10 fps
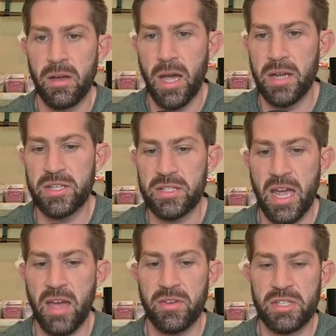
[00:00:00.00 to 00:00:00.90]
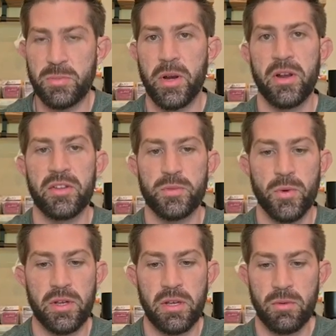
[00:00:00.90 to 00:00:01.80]
I just have experience
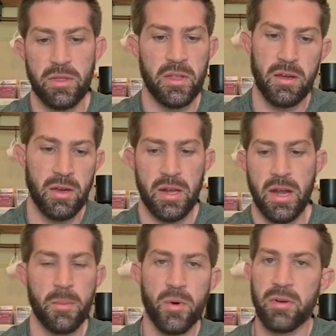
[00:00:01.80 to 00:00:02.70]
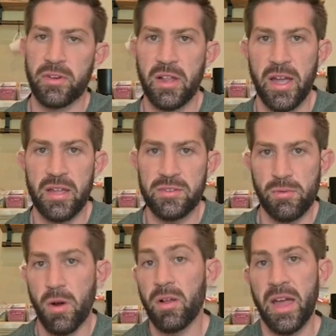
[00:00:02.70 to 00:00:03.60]
working with a number of clients
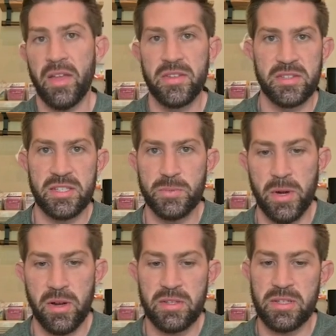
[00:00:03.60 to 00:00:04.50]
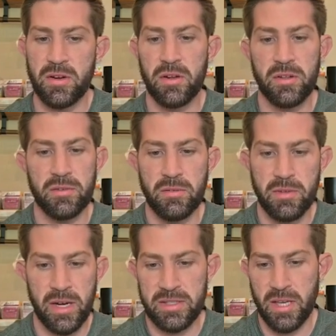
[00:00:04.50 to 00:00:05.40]
who all had this experience that all
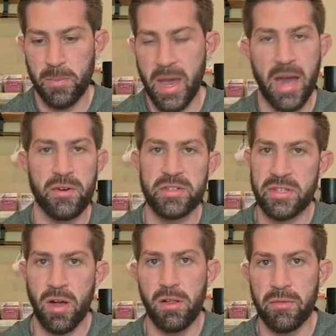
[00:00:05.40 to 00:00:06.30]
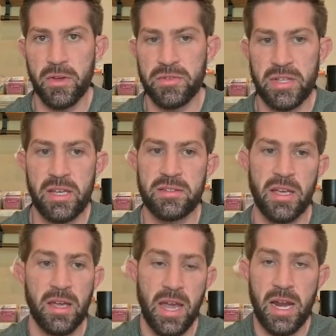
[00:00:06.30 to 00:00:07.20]
that I saw patterns and all of those things
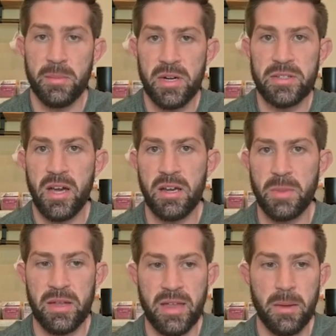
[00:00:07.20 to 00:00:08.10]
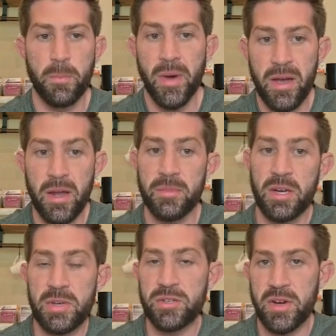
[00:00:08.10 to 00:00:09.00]
and I'm going to talk about that but I'm
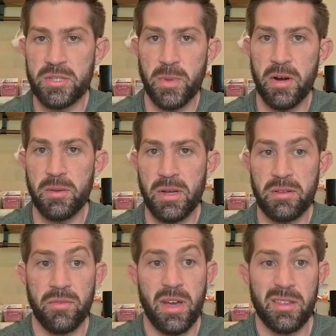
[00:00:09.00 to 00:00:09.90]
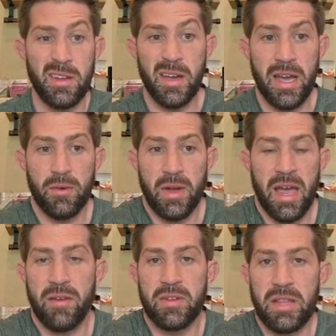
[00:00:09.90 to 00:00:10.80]
going to be transparent about the fact that I don't
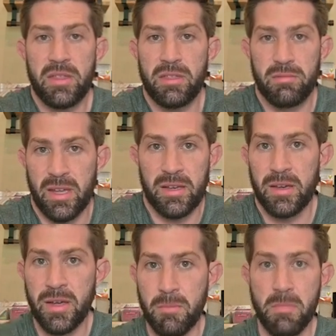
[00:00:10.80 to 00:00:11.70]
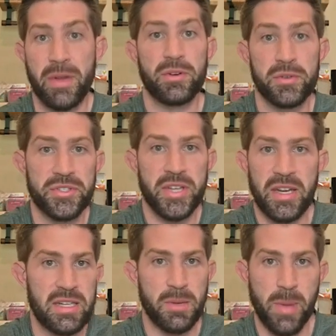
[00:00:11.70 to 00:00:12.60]
have any like medical
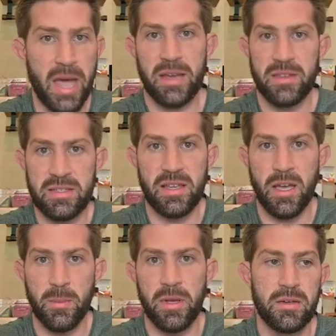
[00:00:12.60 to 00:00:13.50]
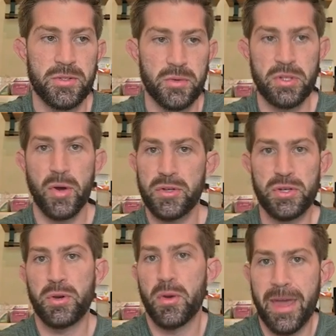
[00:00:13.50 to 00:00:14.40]
study to back this up. So as long as
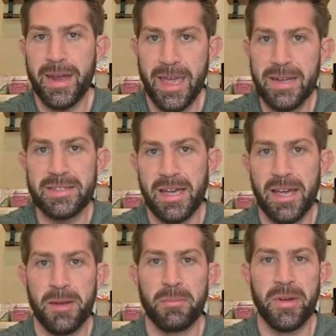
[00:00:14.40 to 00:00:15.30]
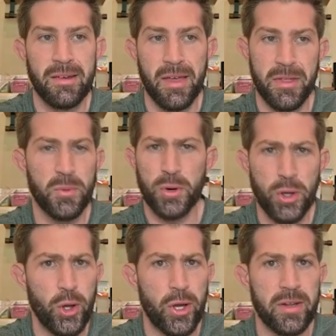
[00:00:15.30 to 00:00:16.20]
you know that ahead of time, I think we're
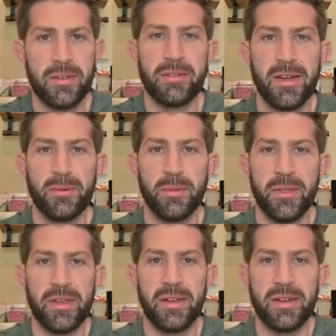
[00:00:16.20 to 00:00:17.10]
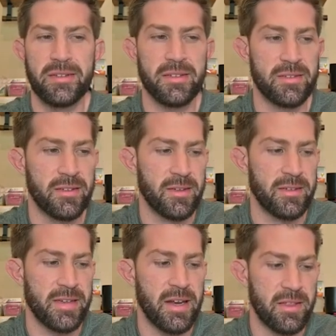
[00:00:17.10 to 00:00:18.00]
good. I don't think I need to
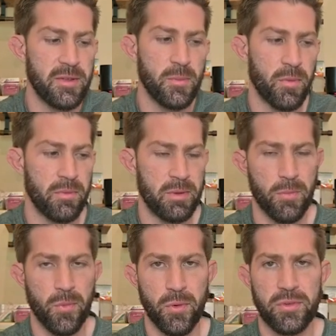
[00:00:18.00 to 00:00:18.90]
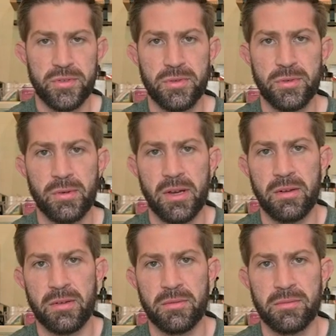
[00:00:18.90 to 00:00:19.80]
say anything in more to
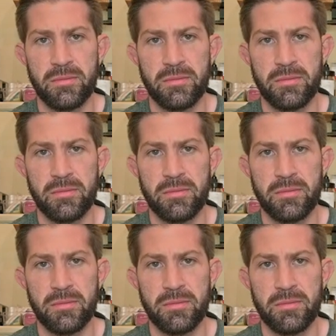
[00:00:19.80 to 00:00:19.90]
uh, you know